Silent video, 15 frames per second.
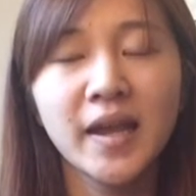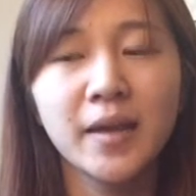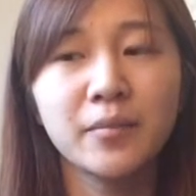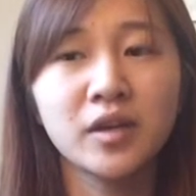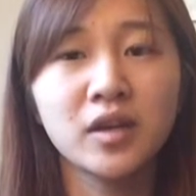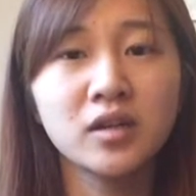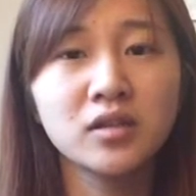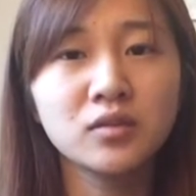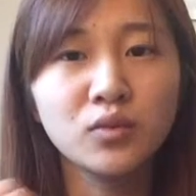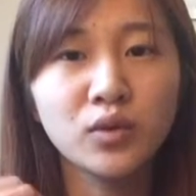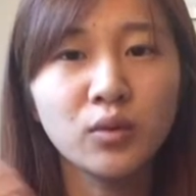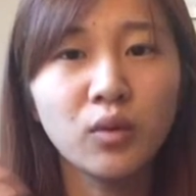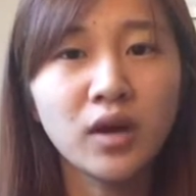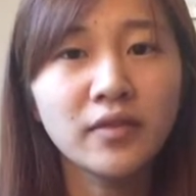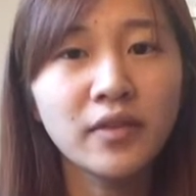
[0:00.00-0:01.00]
because we
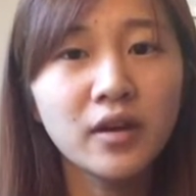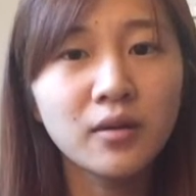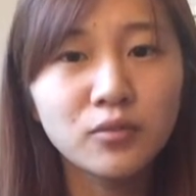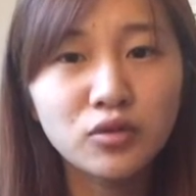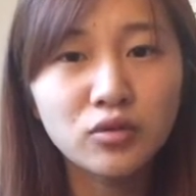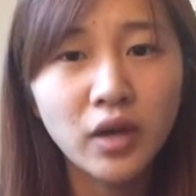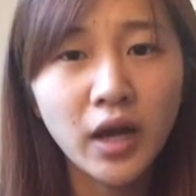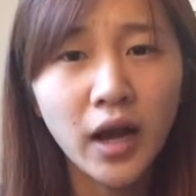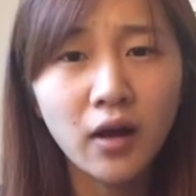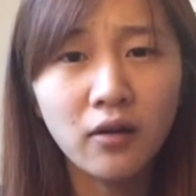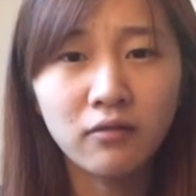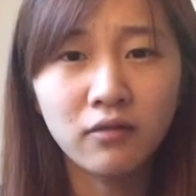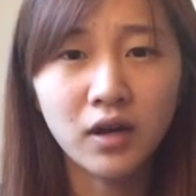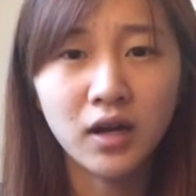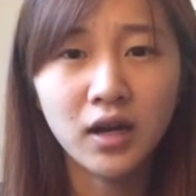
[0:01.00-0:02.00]
want them to
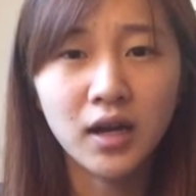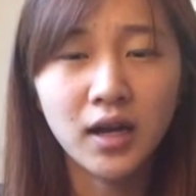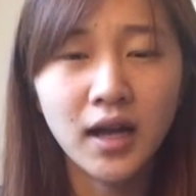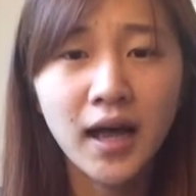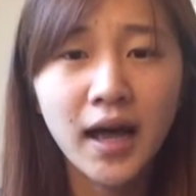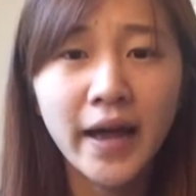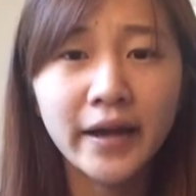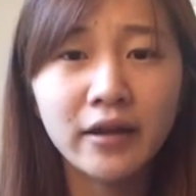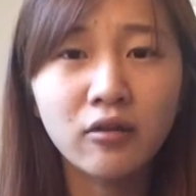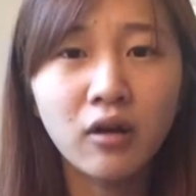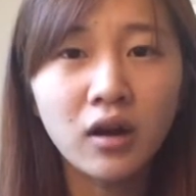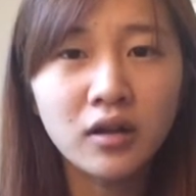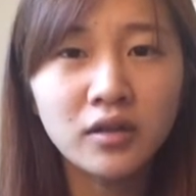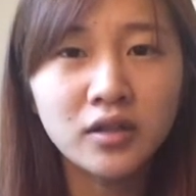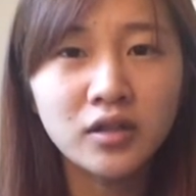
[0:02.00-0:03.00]
have a high
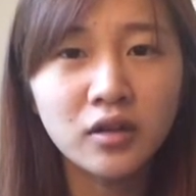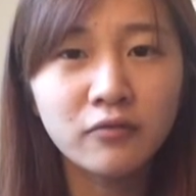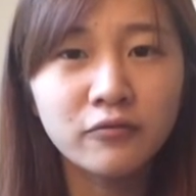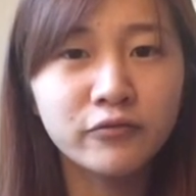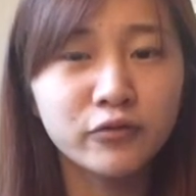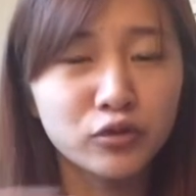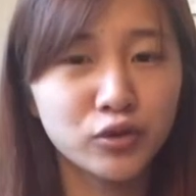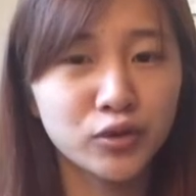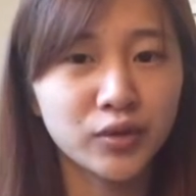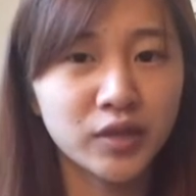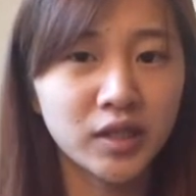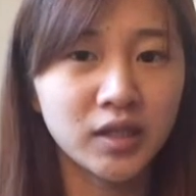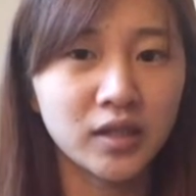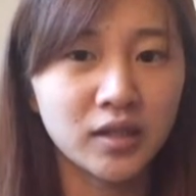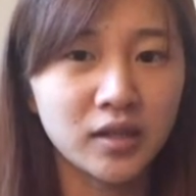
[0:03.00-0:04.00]
quality of food to
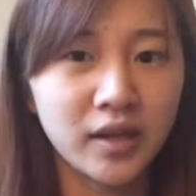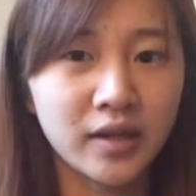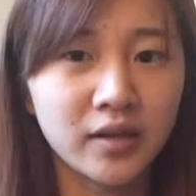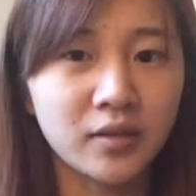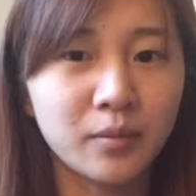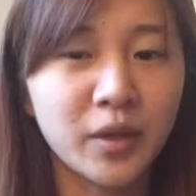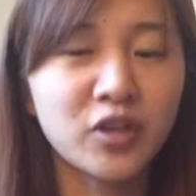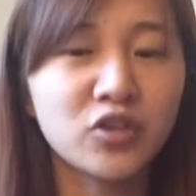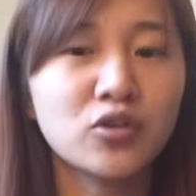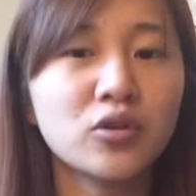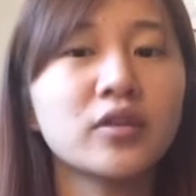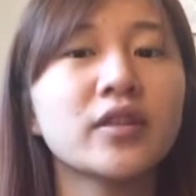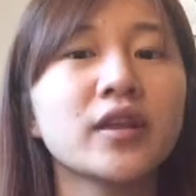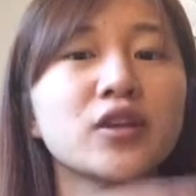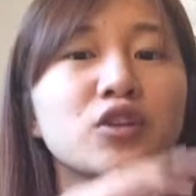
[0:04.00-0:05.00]
eat and make
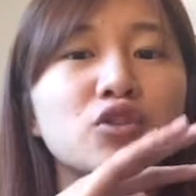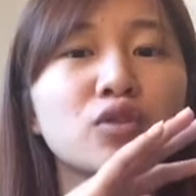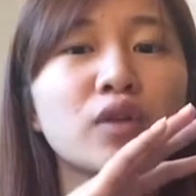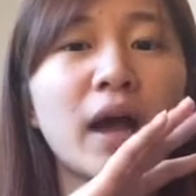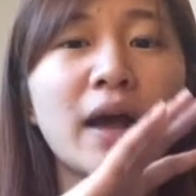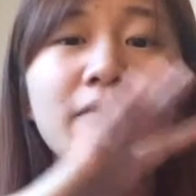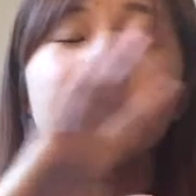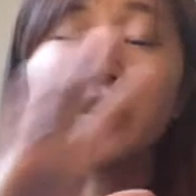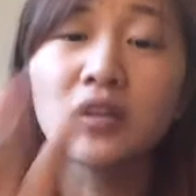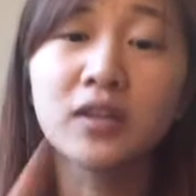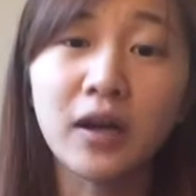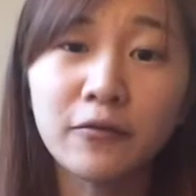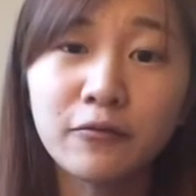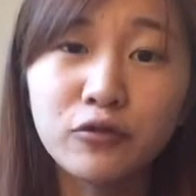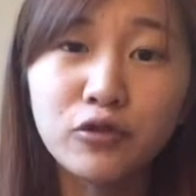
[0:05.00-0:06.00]
sure they have
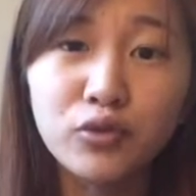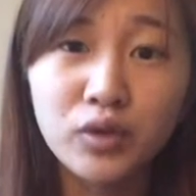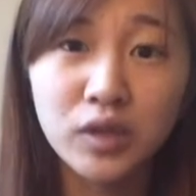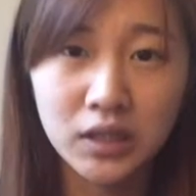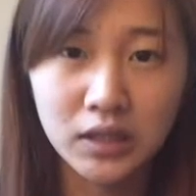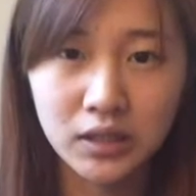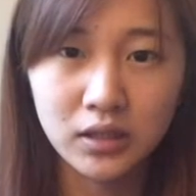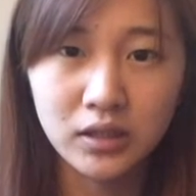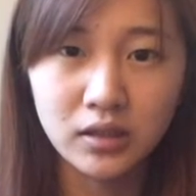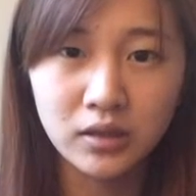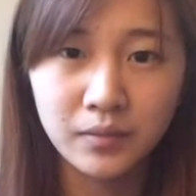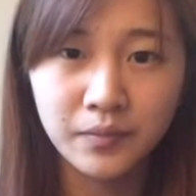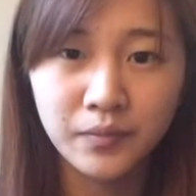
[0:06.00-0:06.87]
enough to eat,